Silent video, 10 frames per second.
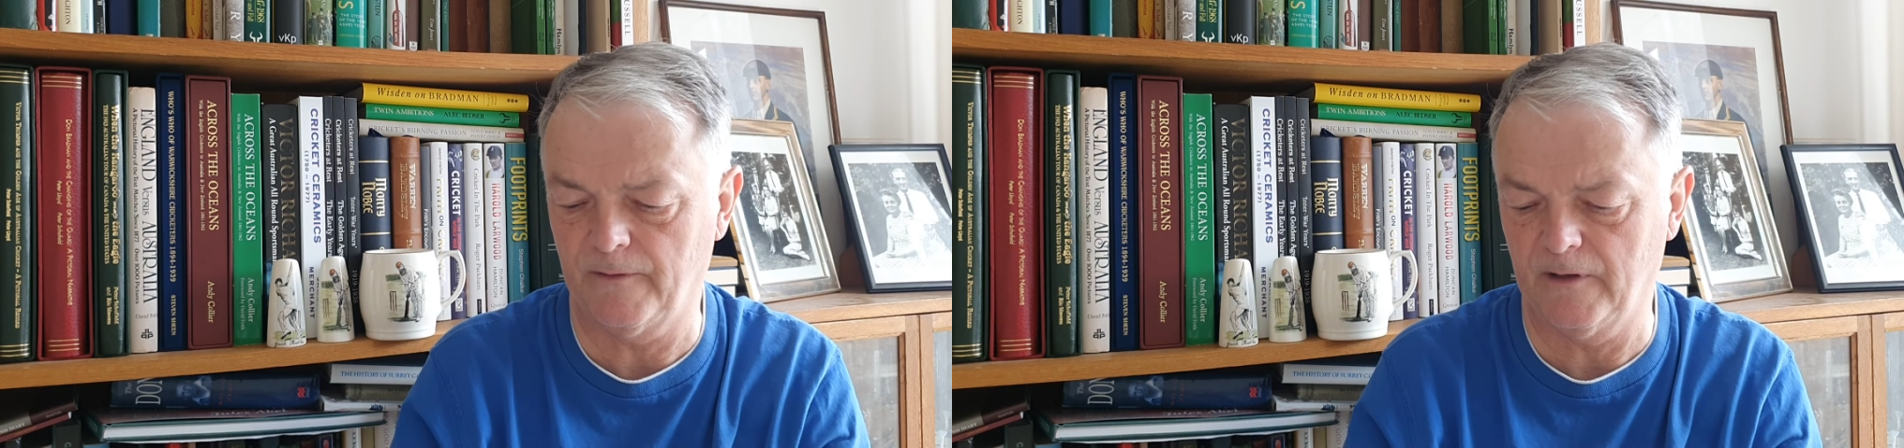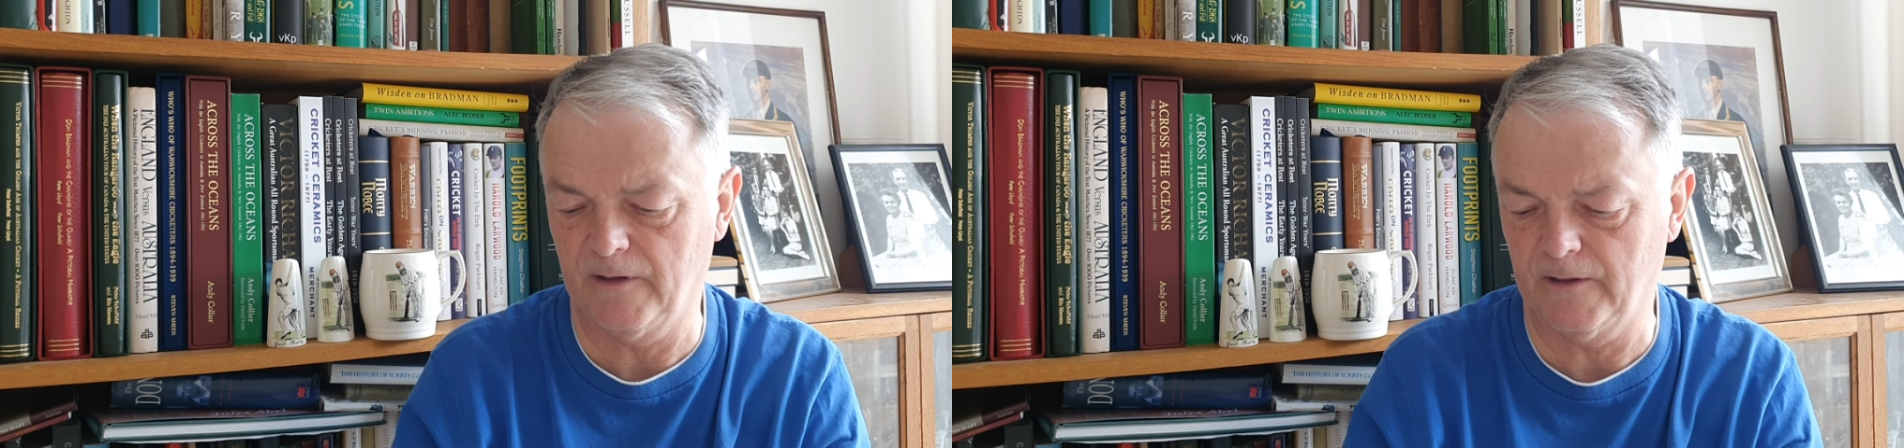
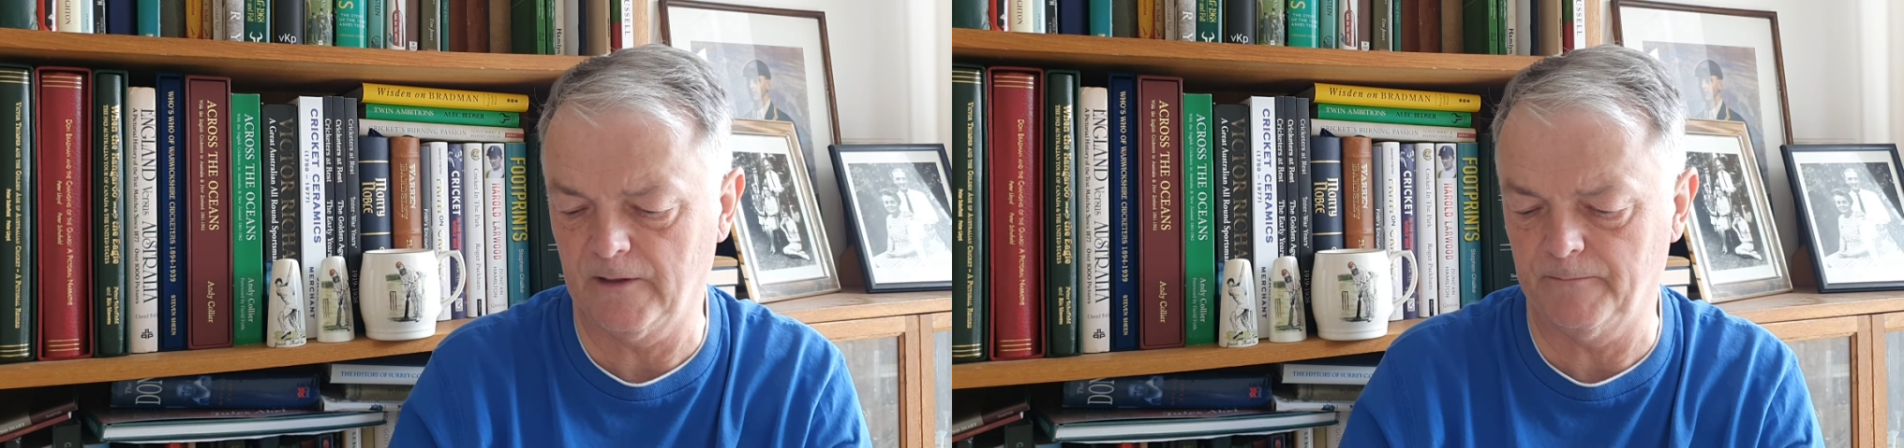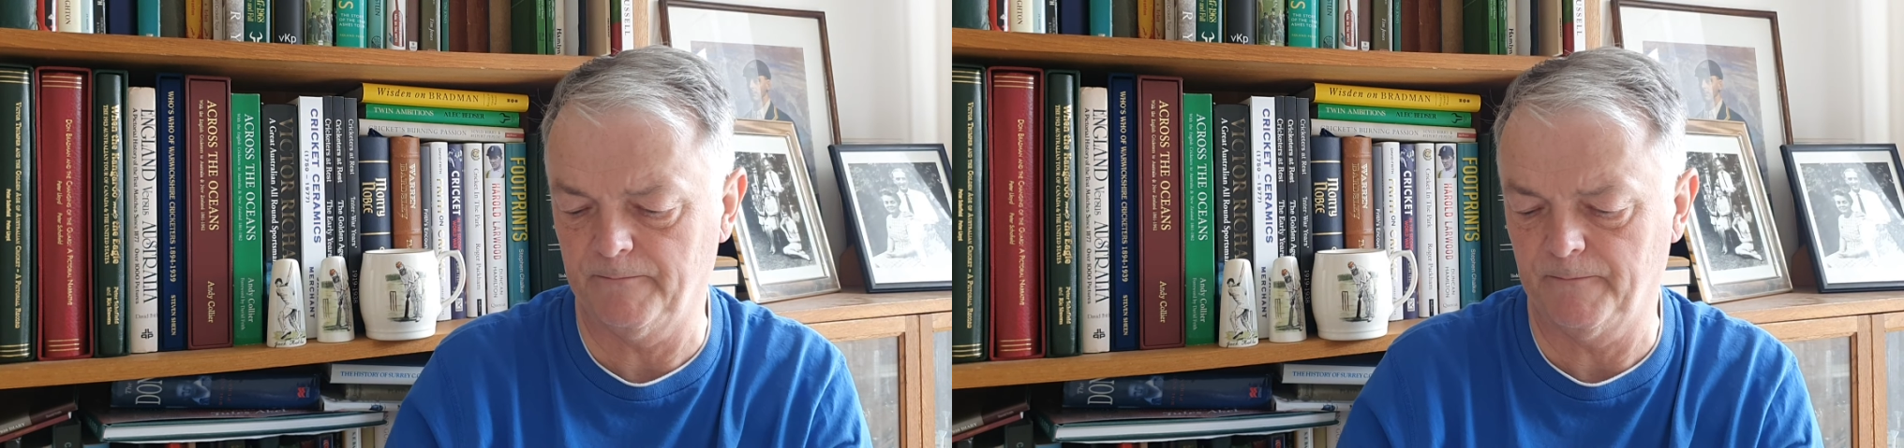
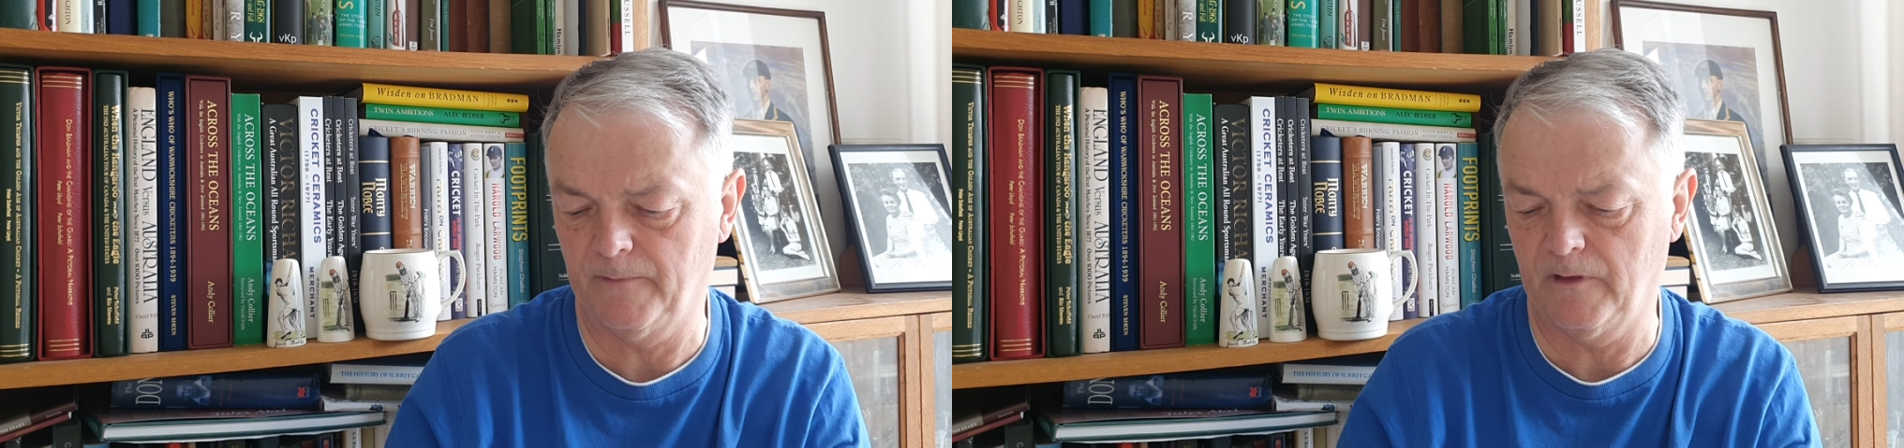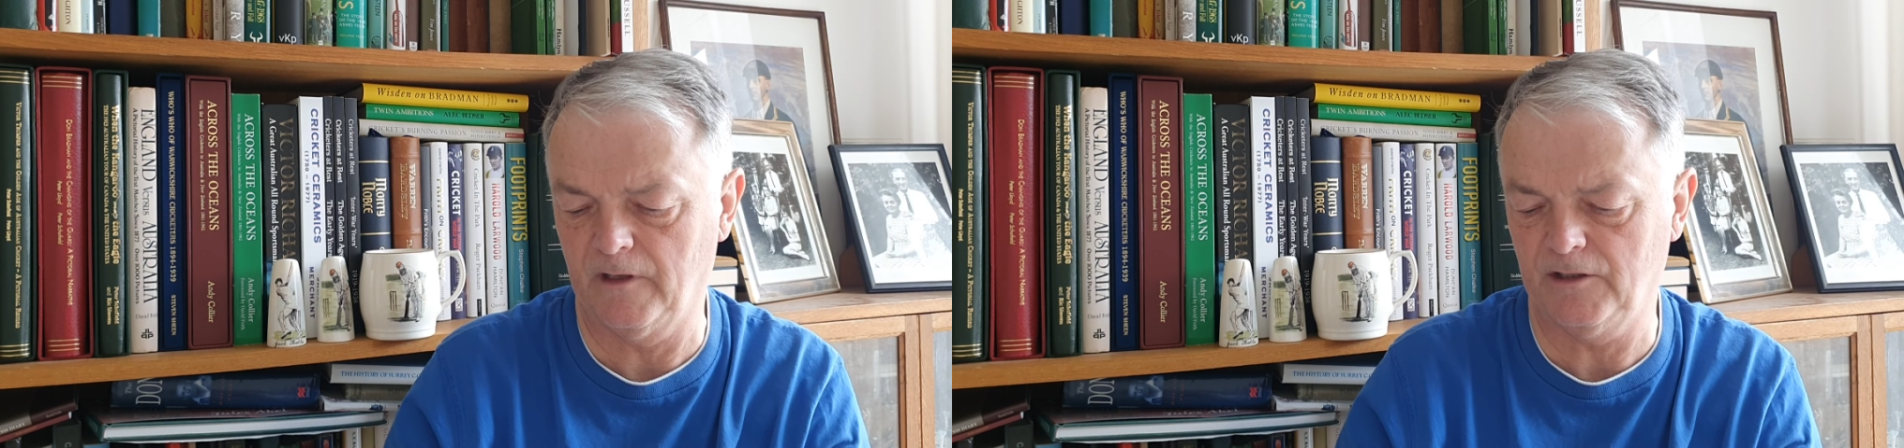
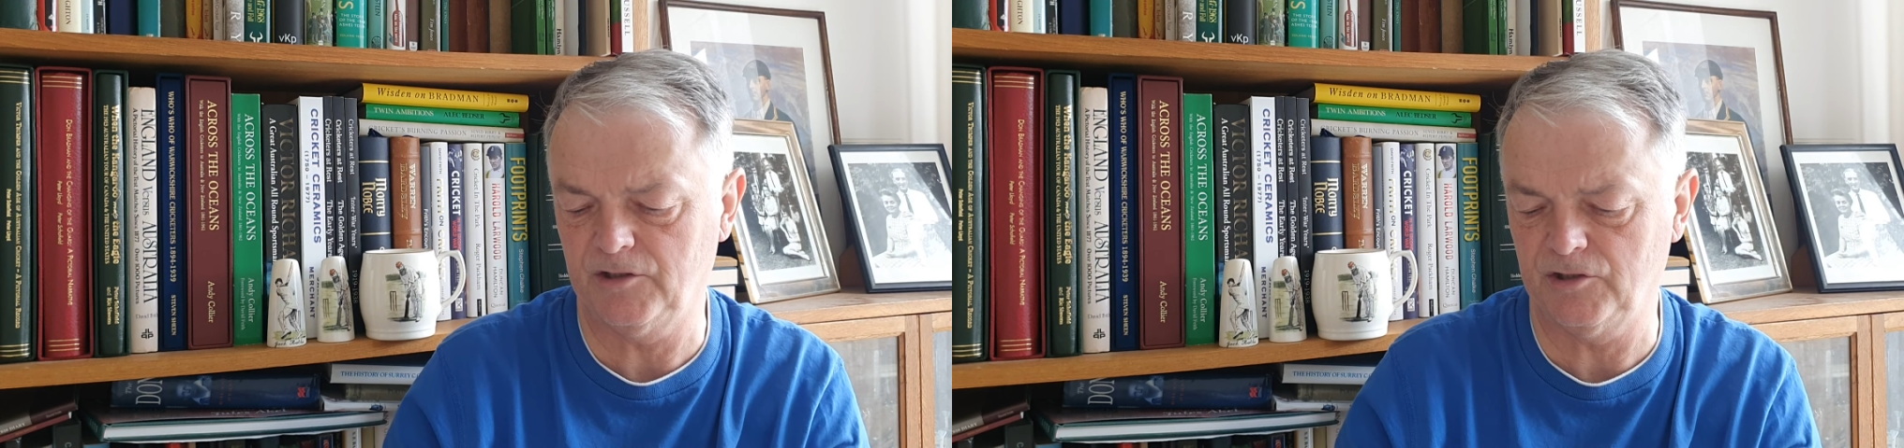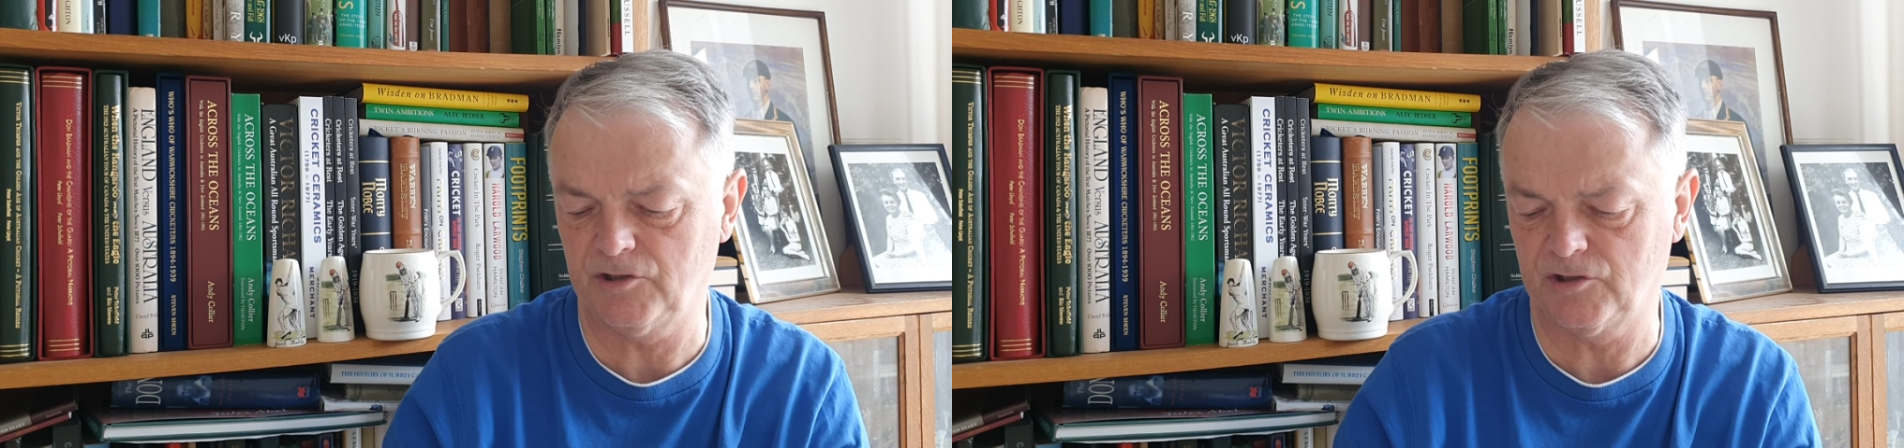
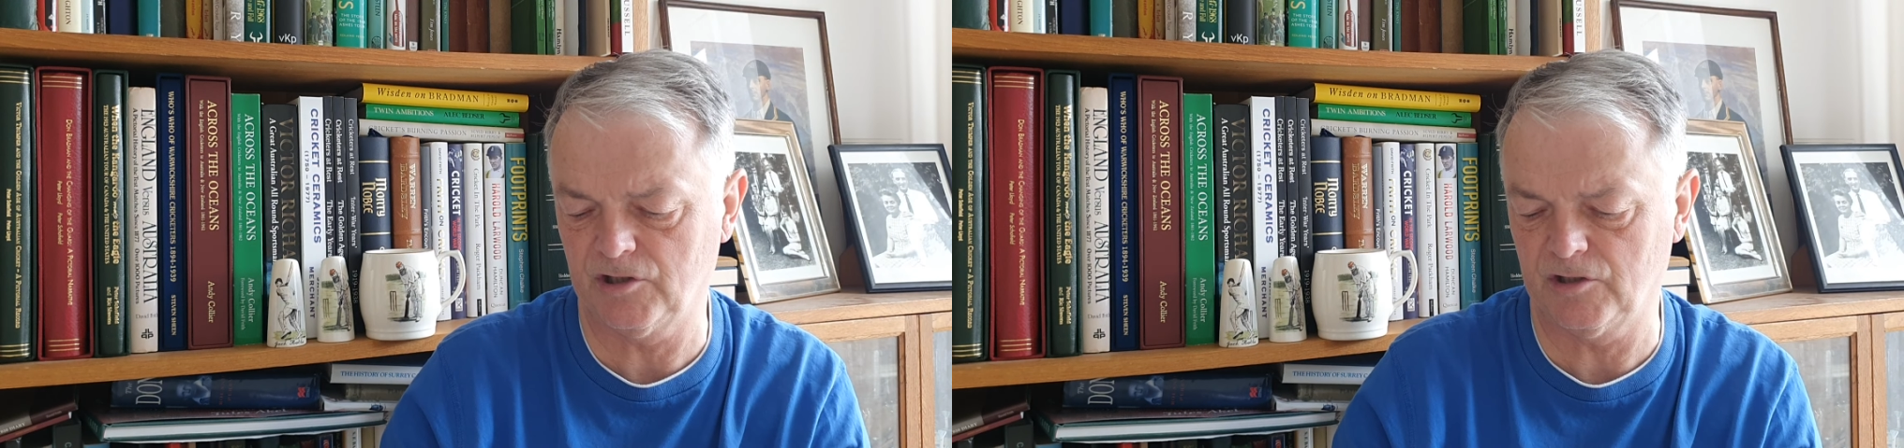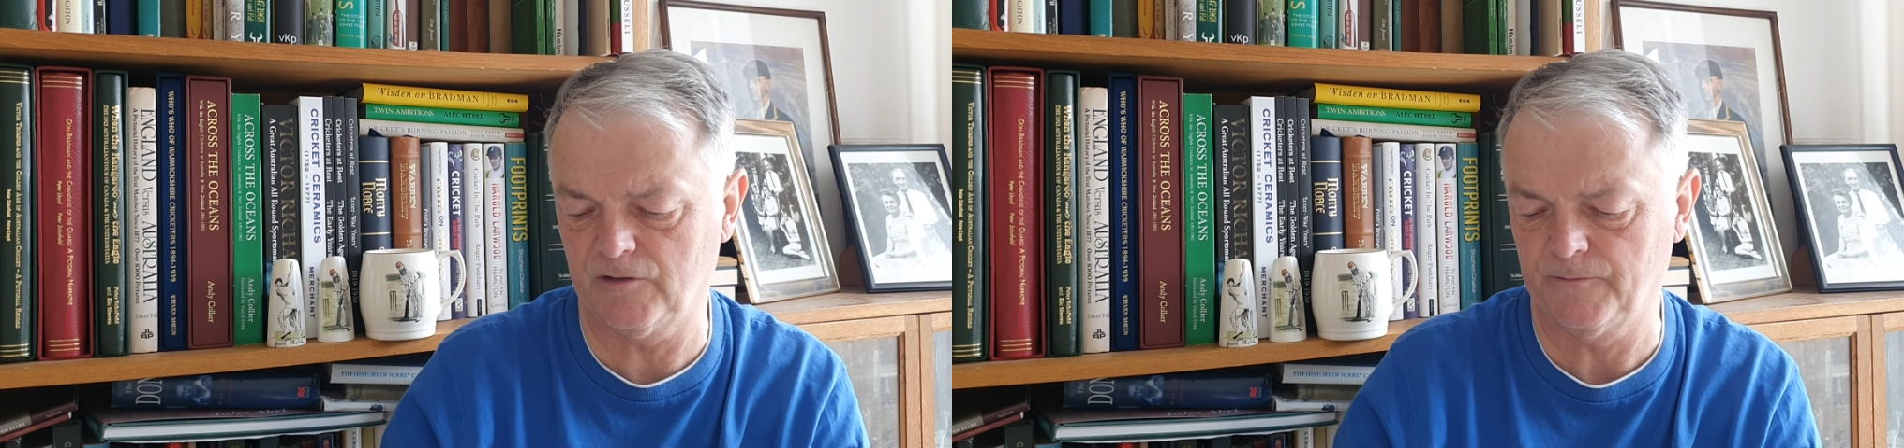This is,
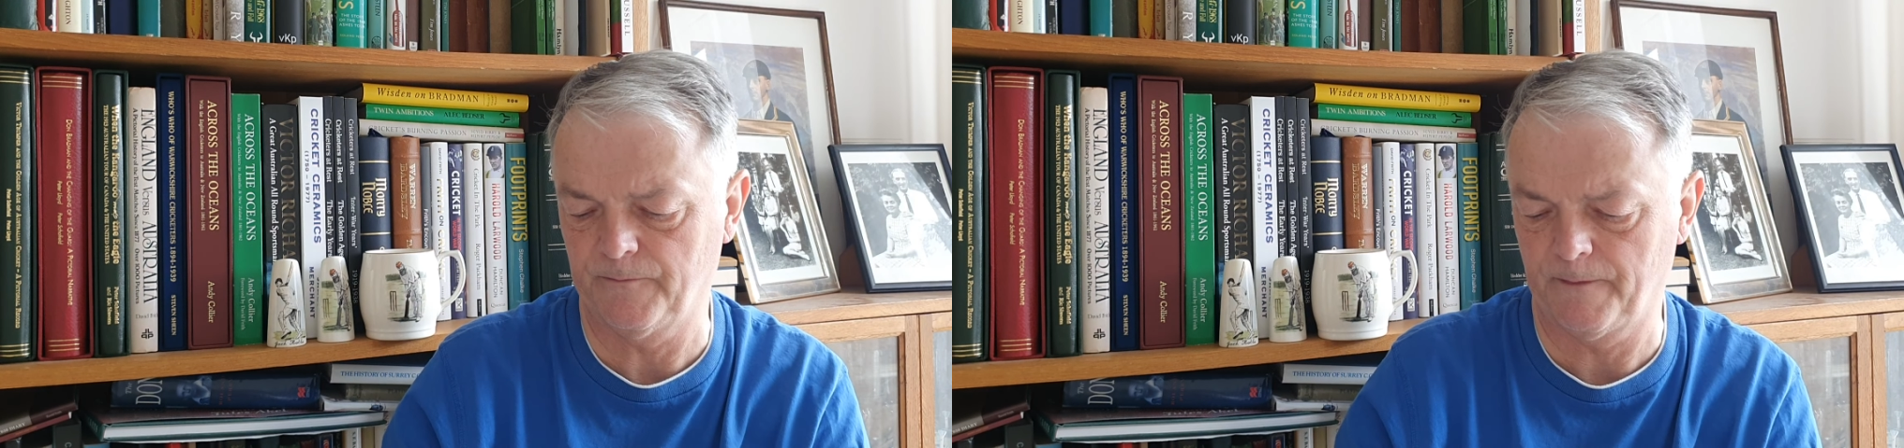I'll